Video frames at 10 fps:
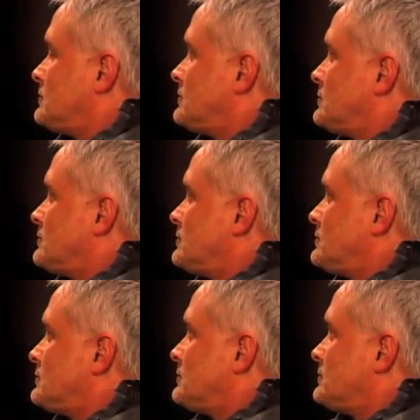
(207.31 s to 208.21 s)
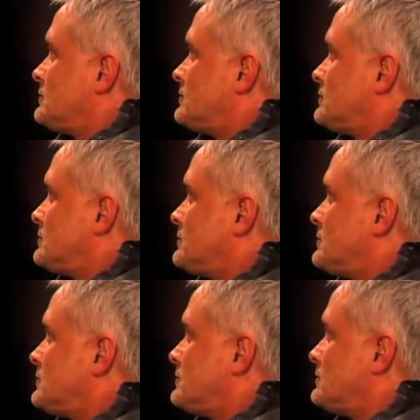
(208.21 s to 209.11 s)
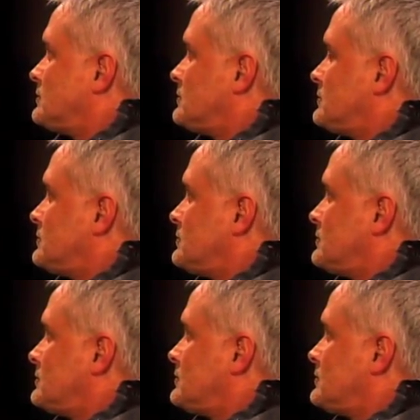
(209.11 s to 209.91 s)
[no speech]